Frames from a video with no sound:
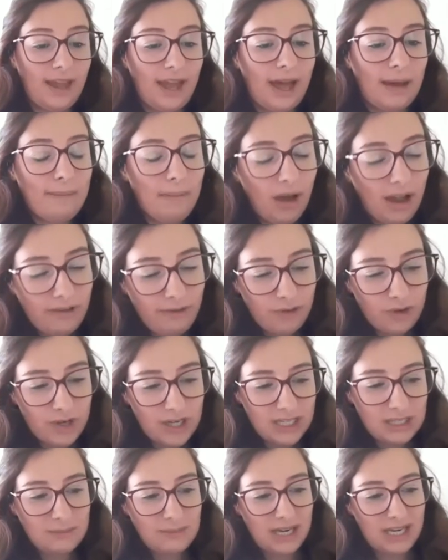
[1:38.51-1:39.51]
And
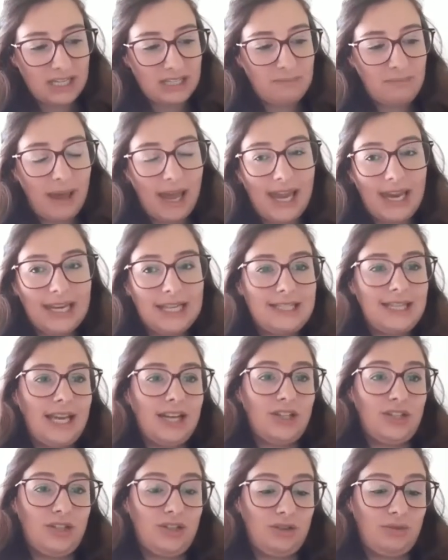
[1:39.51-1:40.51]
mindfulness means paying
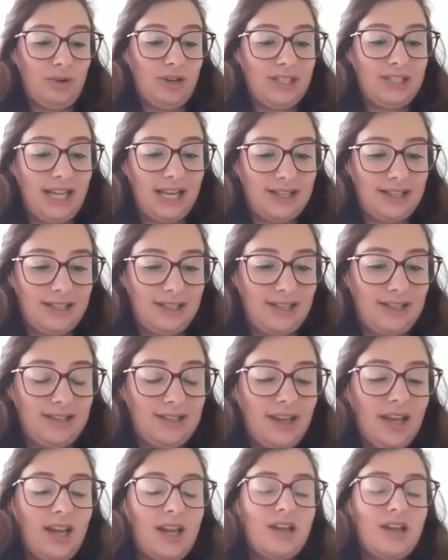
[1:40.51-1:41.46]
attention to our senses.